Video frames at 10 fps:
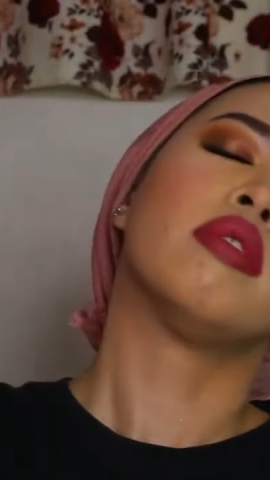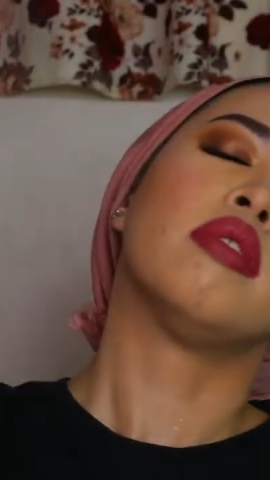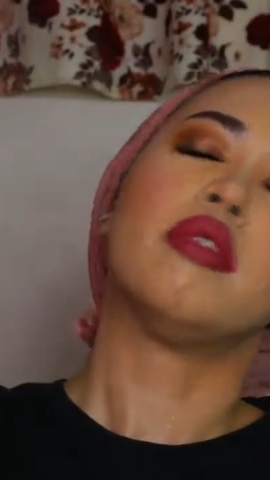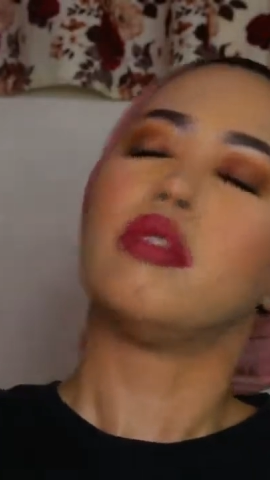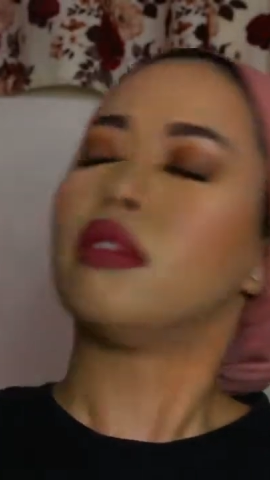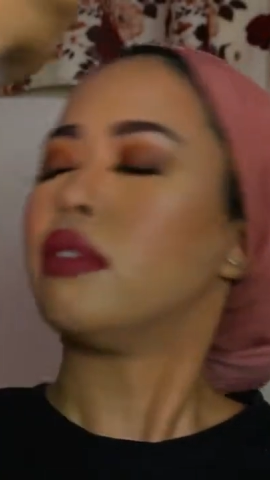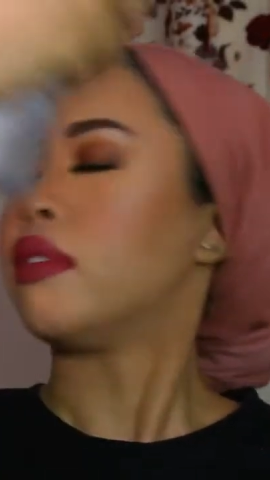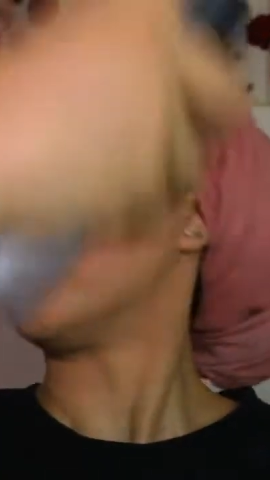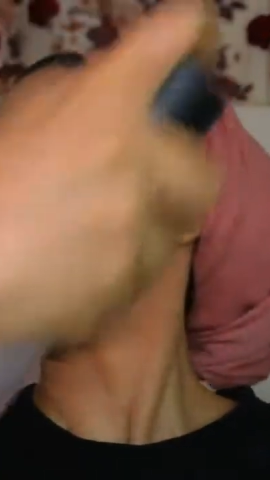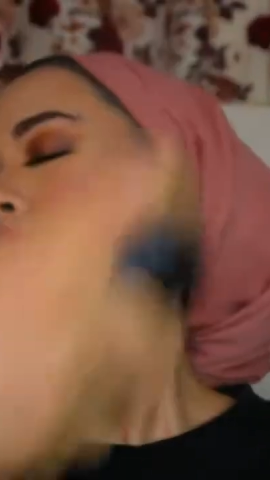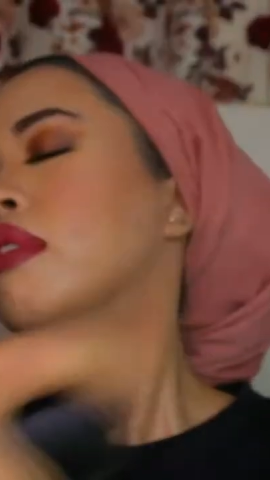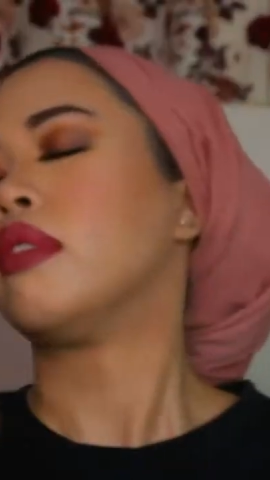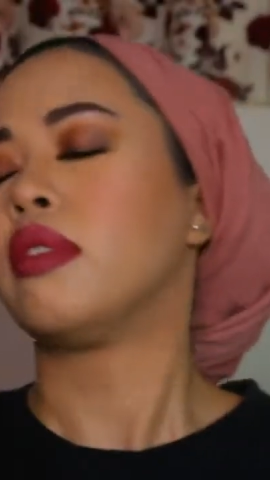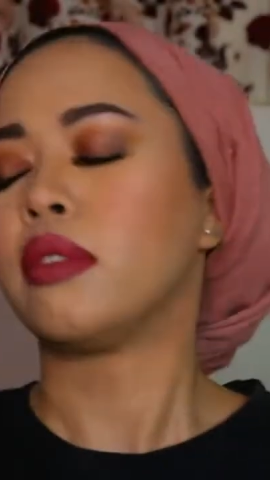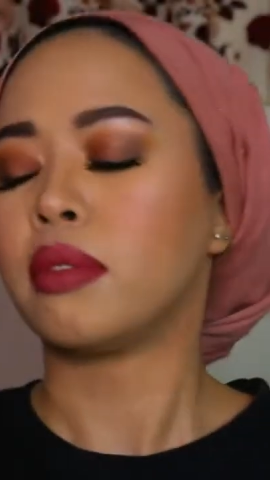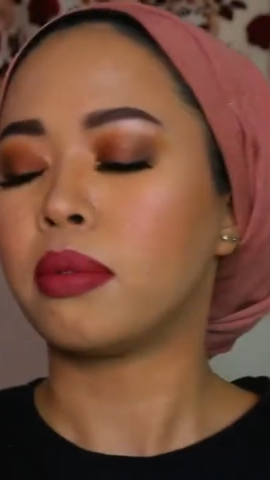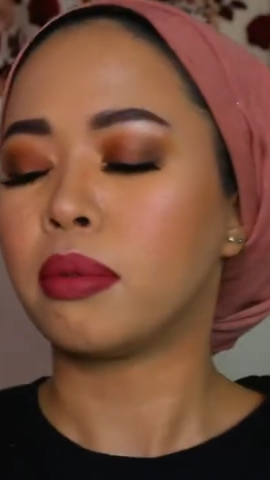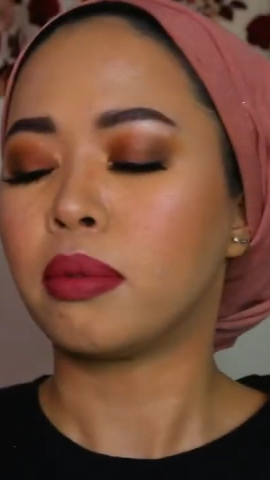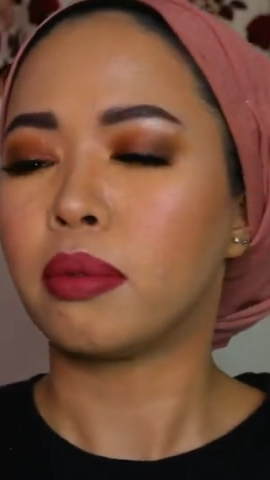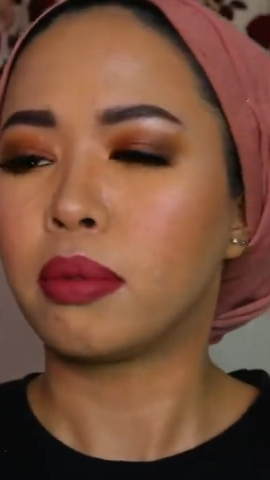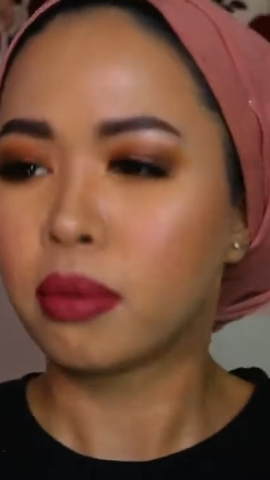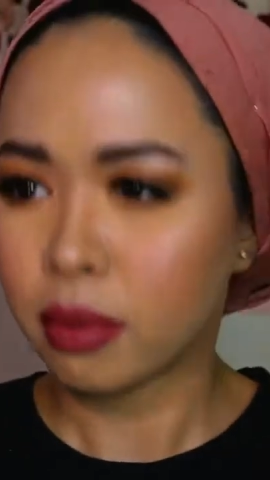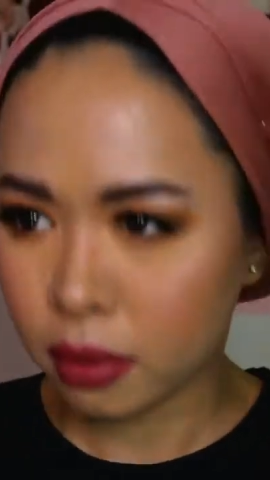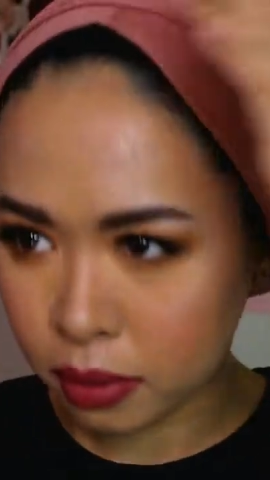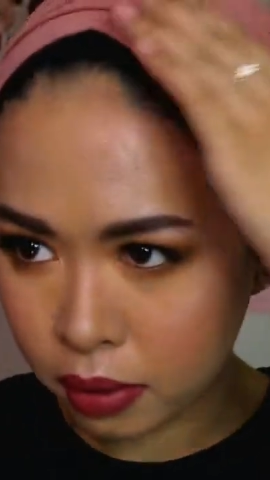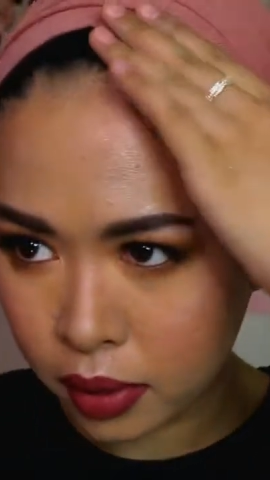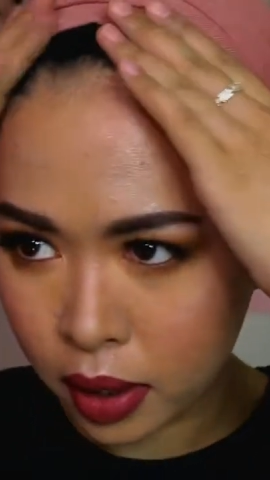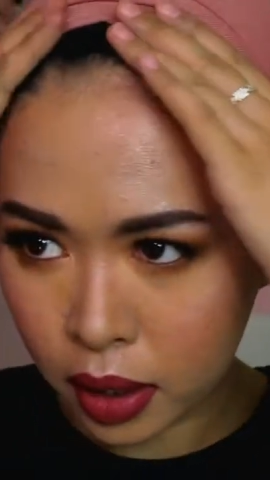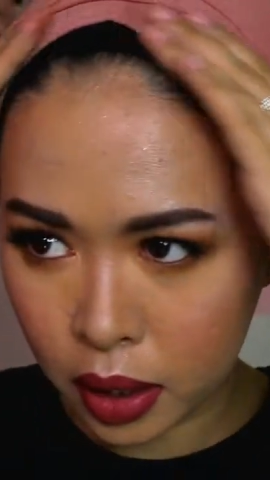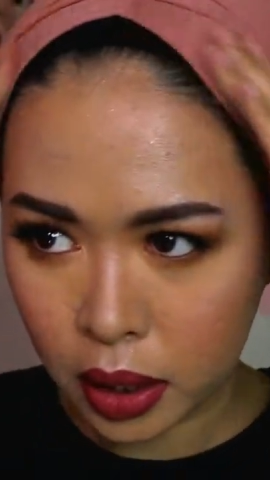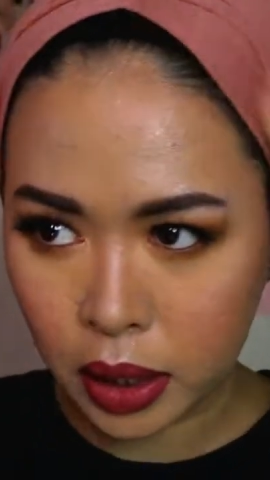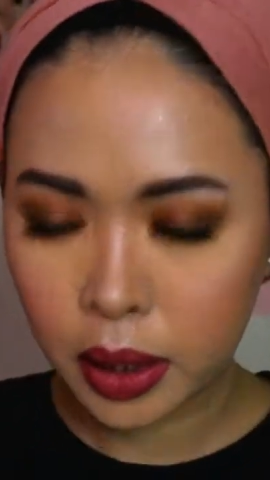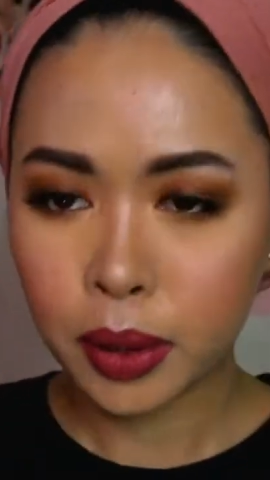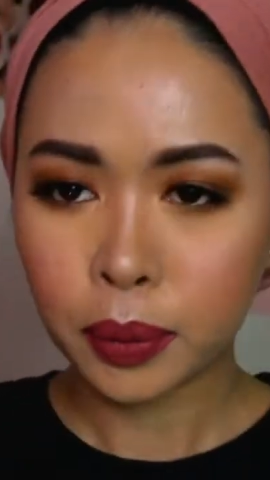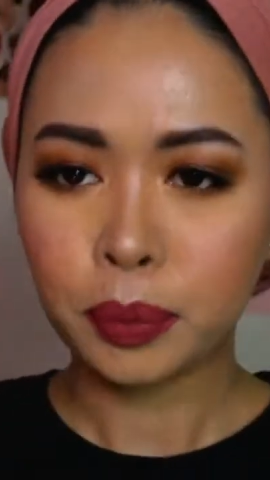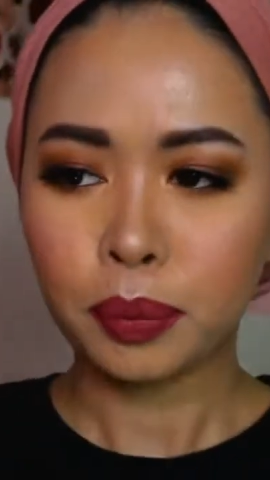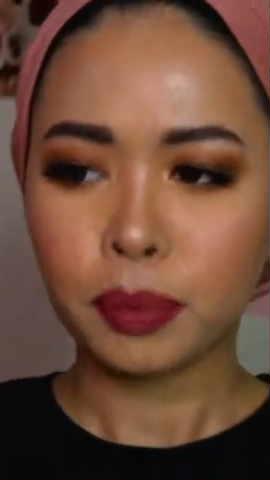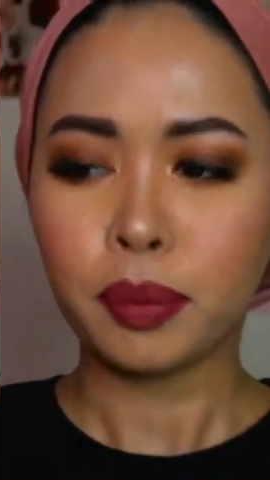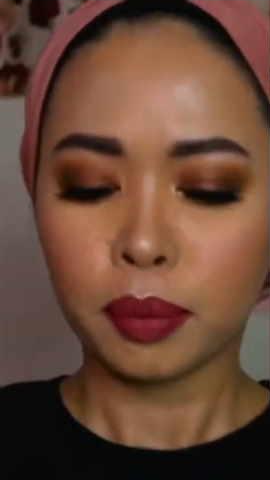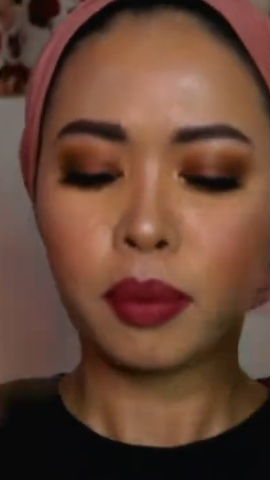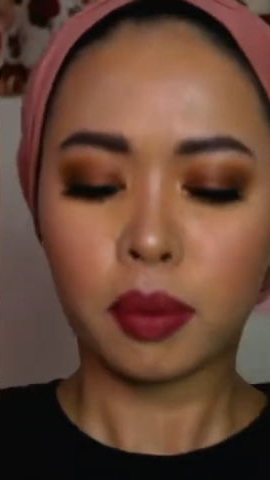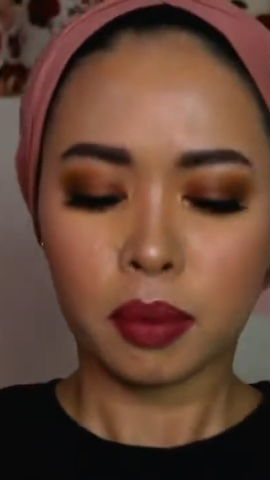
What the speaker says: the makeup stays all night or whole day.